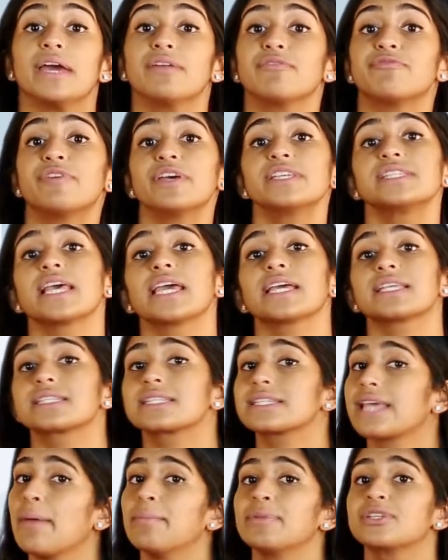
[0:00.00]
it physics,
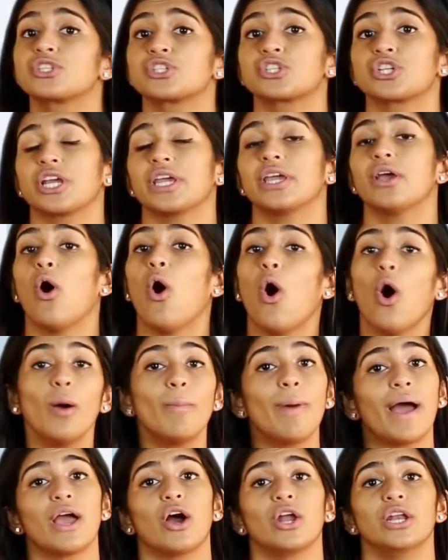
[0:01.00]
chemistry, or
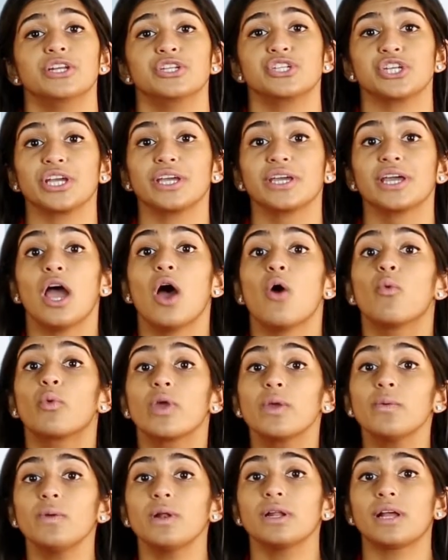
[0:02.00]
biology,
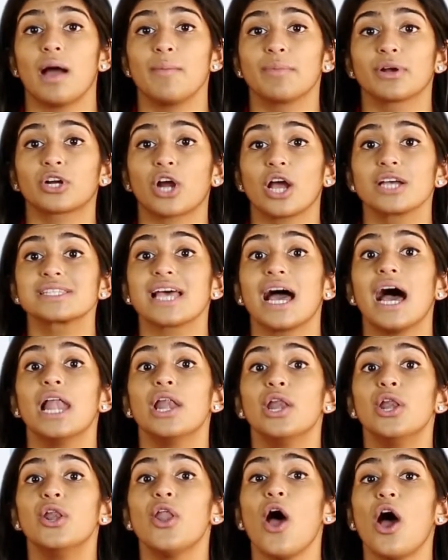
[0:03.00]
we will come across a
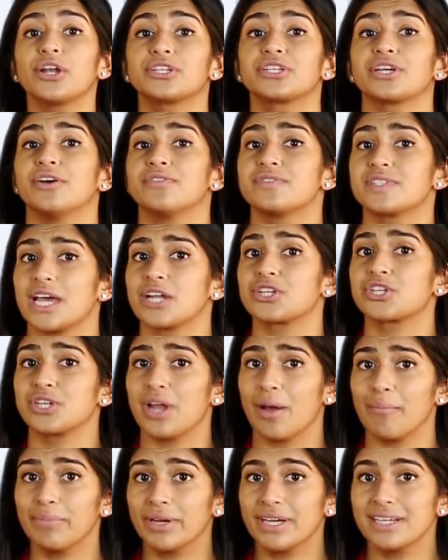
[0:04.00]
lot of such
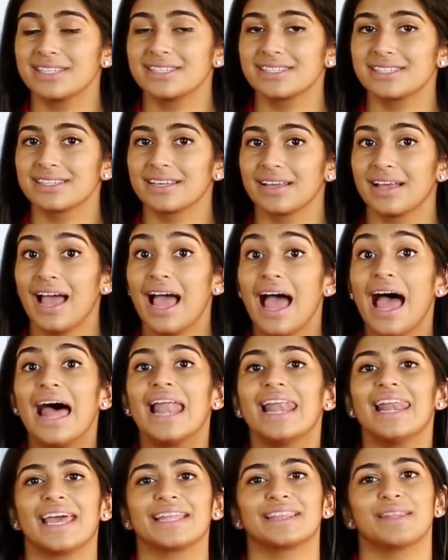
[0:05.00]
numbers.
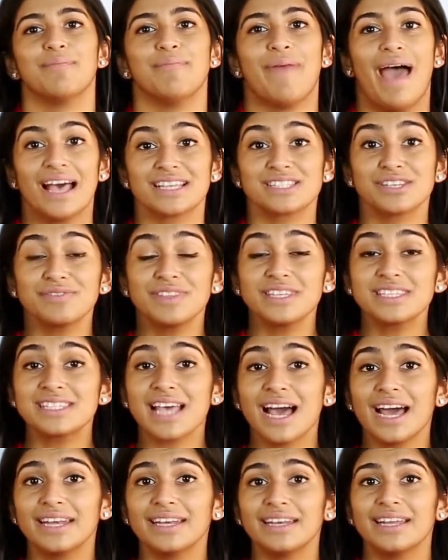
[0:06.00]
Like the mass of the
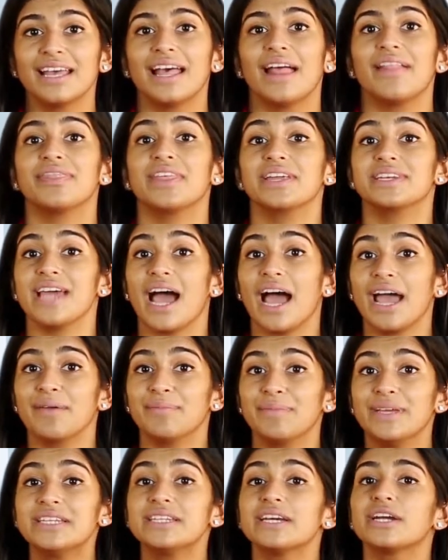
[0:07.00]
sun, the
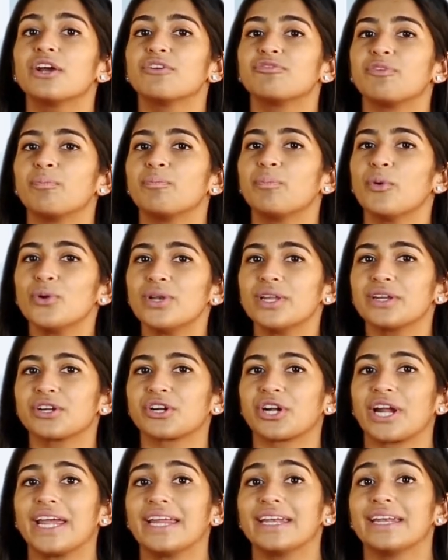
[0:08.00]
diameter of a pollen
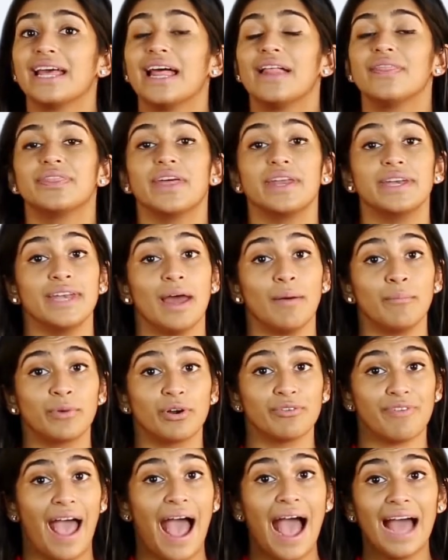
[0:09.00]
grain, the number
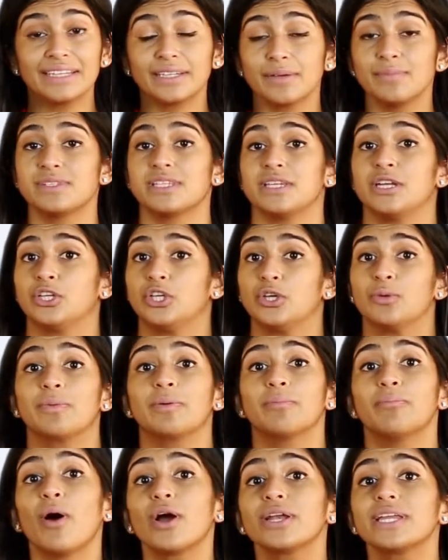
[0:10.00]
of atoms in a
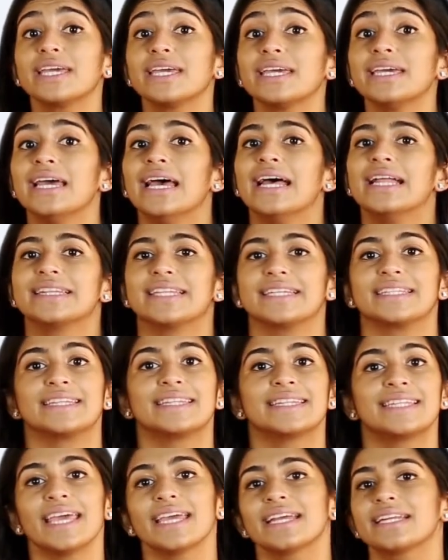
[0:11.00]
human body, the
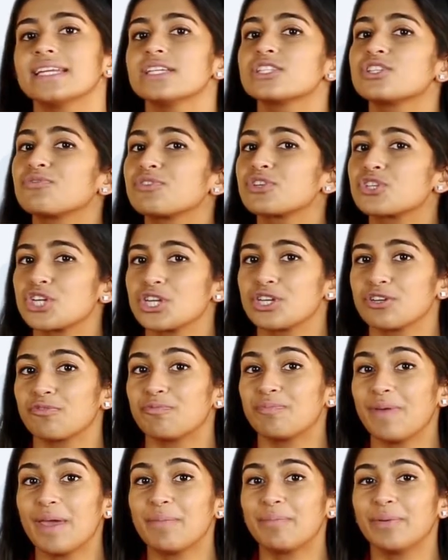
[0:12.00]
thickness of a sheet
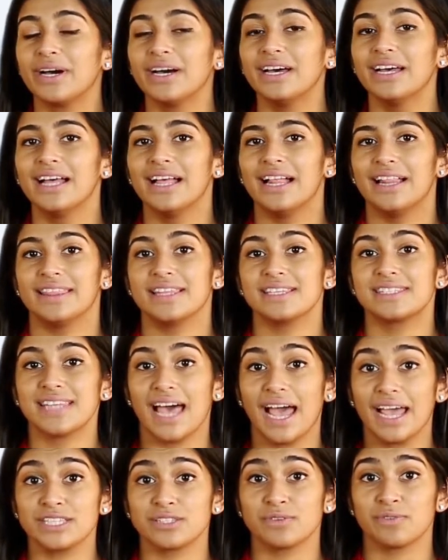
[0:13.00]
of paper, the
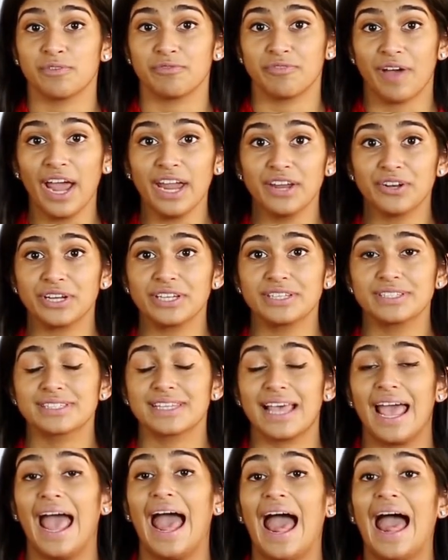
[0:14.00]
size of a virus,
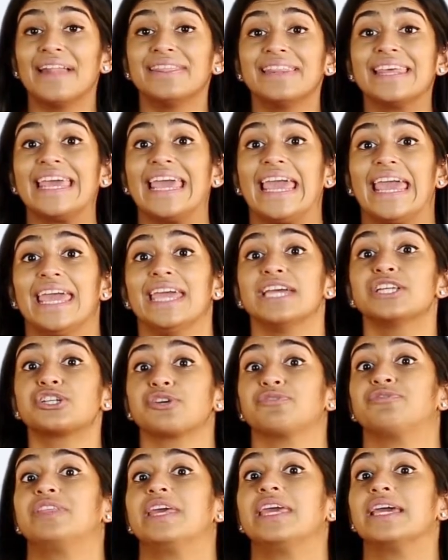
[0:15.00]
and the age
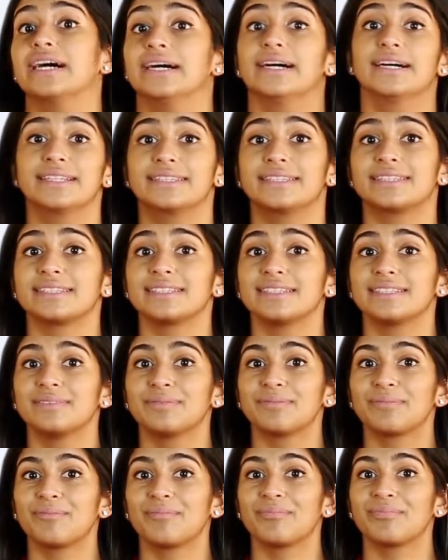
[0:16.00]
of the earth.
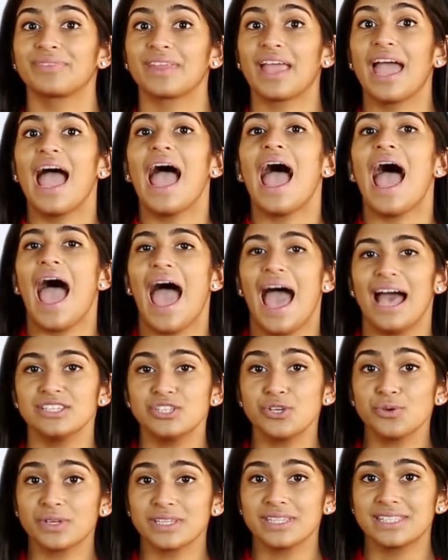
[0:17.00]
As
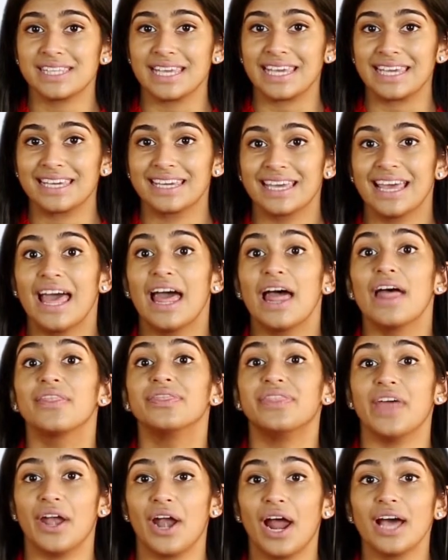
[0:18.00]
you can see,
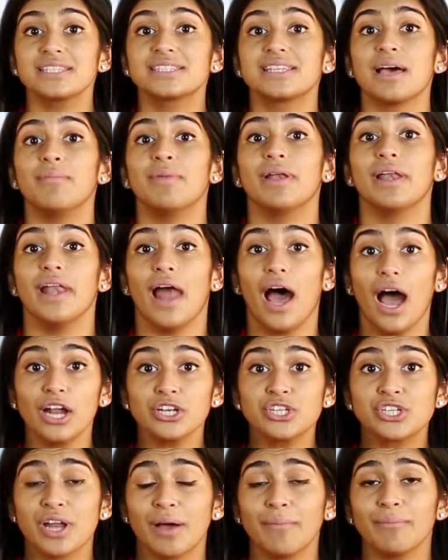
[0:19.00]
there are some
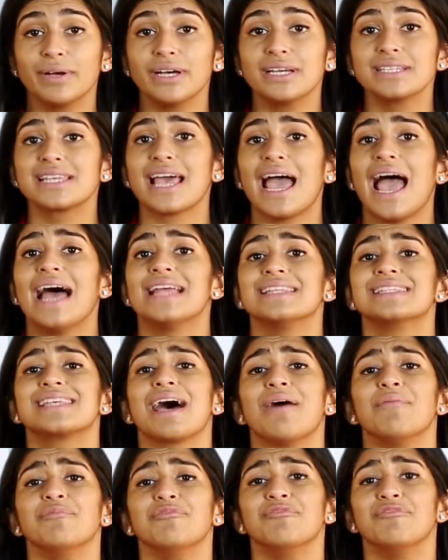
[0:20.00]
large numbers and
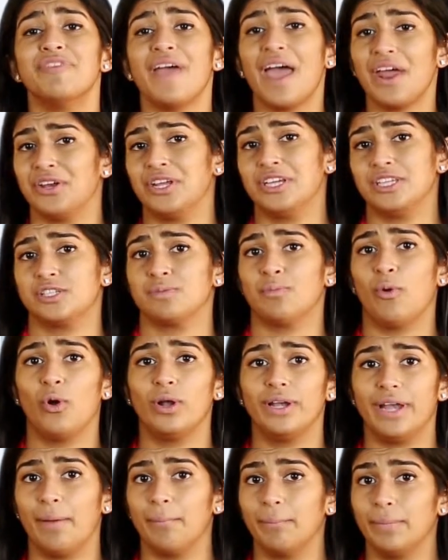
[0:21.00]
some very small
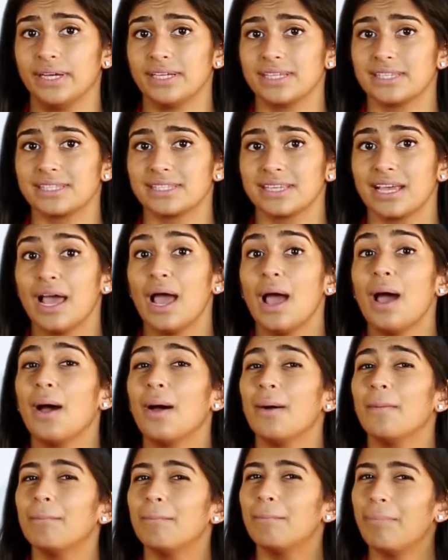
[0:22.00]
numbers.
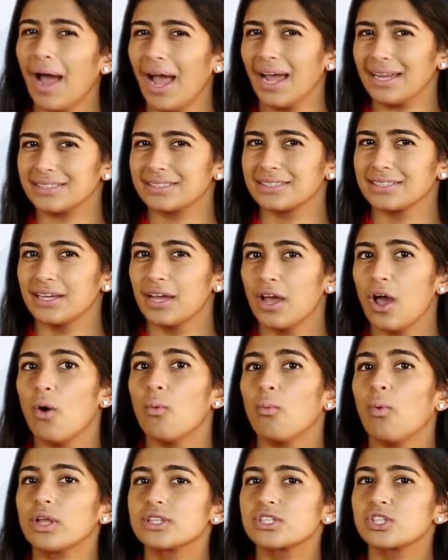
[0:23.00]
But
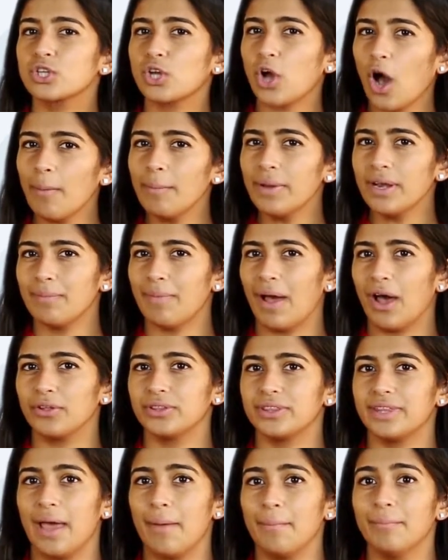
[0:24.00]
what's common
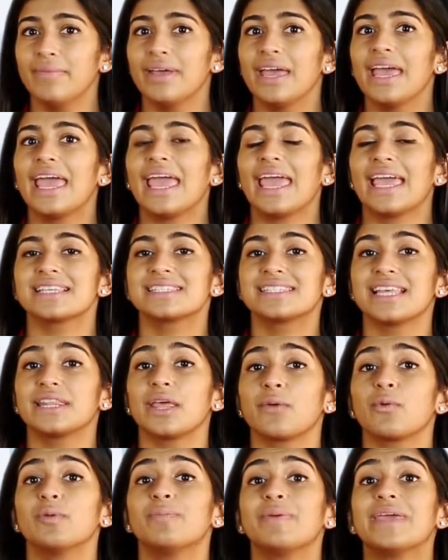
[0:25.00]
about them is that
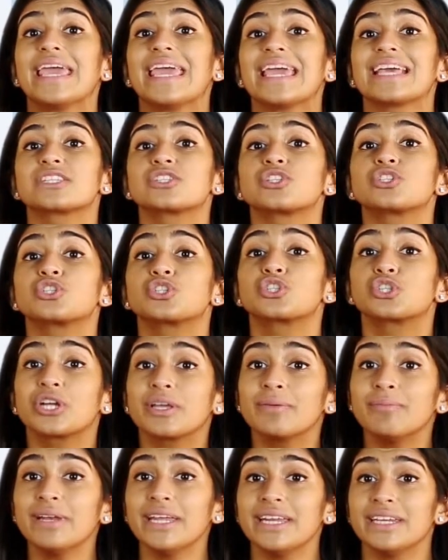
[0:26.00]
they will be
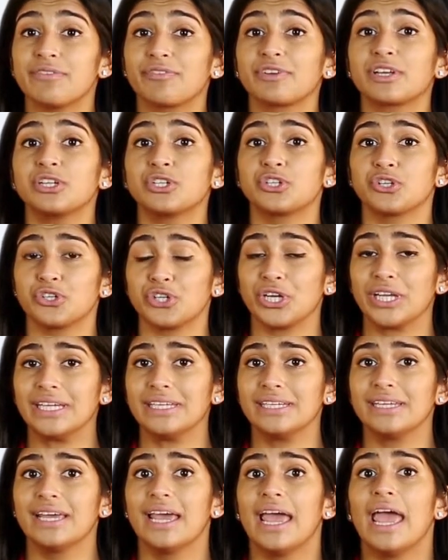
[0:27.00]
extremely difficult to
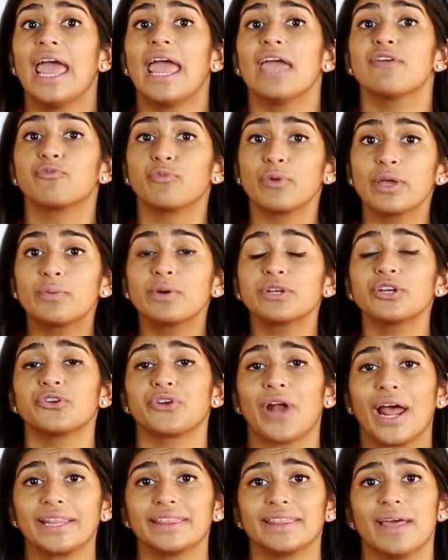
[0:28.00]
read if we were to
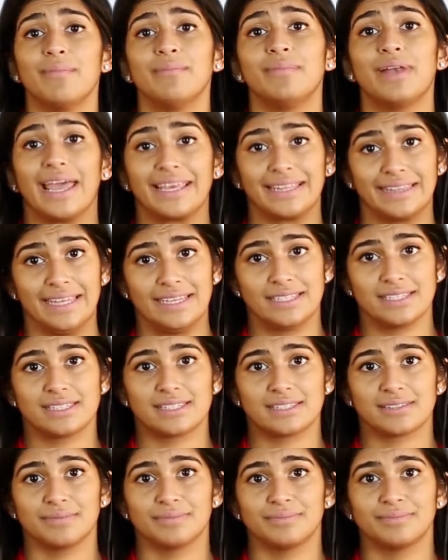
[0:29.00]
write them like this.